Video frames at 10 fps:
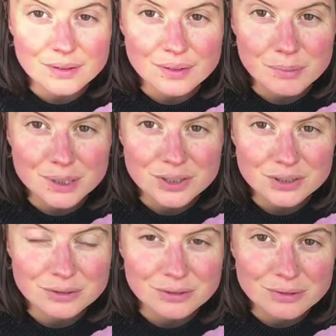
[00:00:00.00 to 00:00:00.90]
the
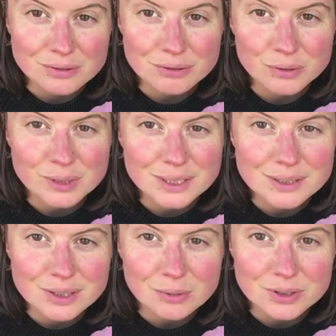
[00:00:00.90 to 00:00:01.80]
miniature floating
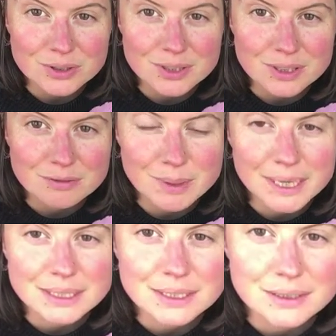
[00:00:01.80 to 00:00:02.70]
sculptures that you've made.